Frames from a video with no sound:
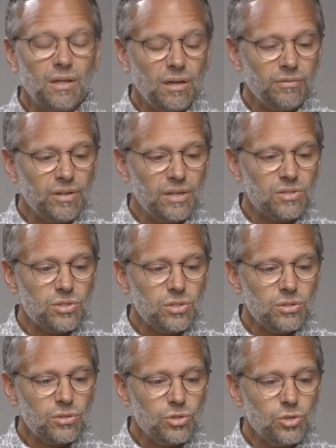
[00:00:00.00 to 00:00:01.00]
of his
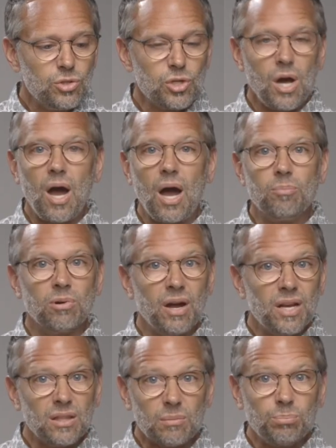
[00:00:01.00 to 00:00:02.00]
job,
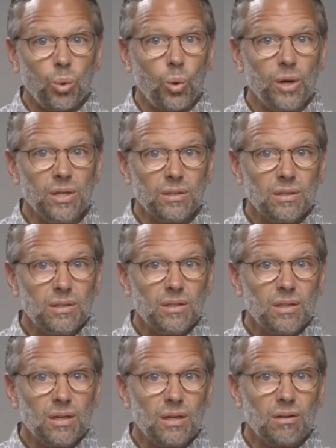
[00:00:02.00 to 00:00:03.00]
right at the point
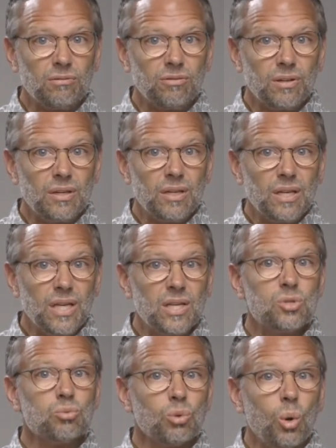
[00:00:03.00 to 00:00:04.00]
of
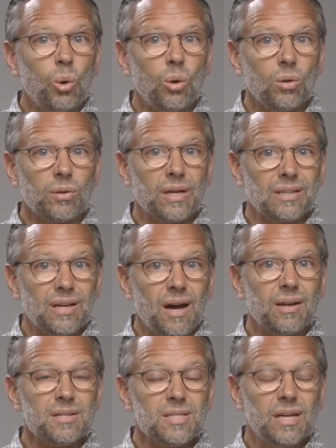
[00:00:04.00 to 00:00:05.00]
his role that
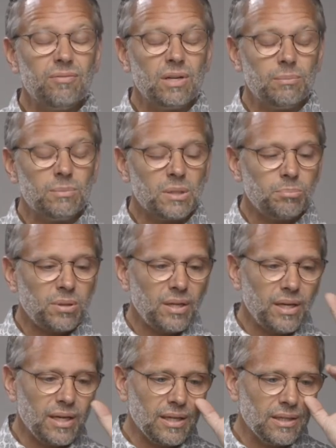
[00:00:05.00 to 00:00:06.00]
God has given him to
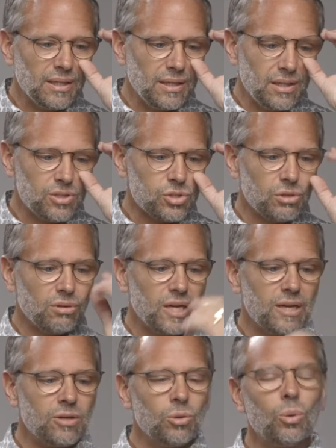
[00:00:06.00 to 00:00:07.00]
play in his
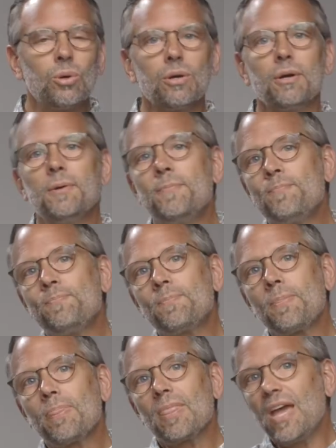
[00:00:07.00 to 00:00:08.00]
created order.
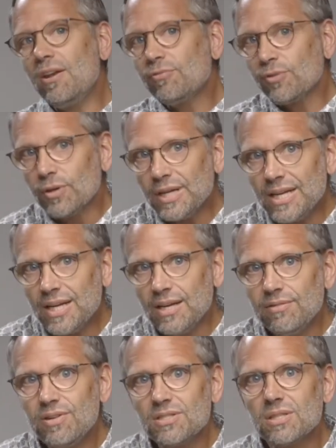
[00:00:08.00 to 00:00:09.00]
And for
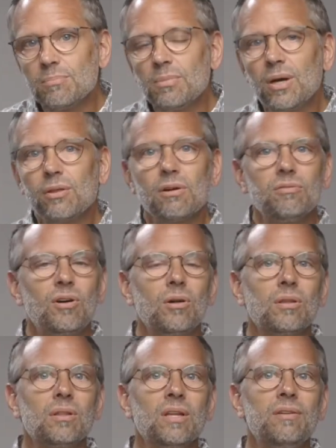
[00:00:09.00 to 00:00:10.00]
Eve, as the mother of all
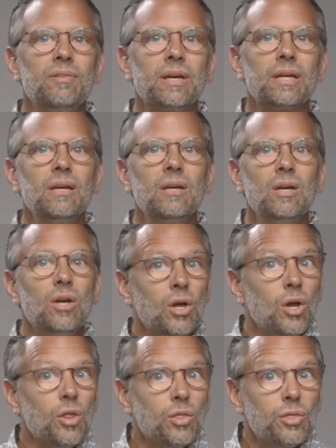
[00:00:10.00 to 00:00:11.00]
the living,
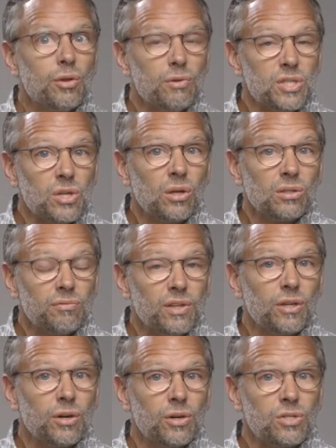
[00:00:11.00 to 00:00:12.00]
the result of the
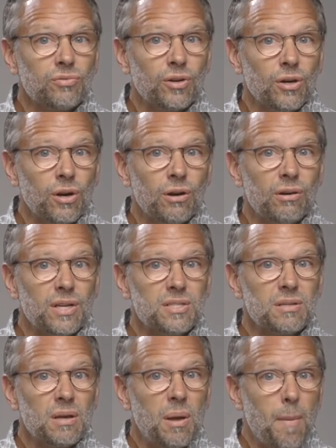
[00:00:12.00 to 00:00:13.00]
curse for her
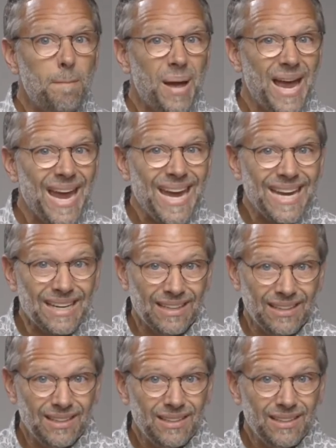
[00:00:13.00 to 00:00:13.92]
is pain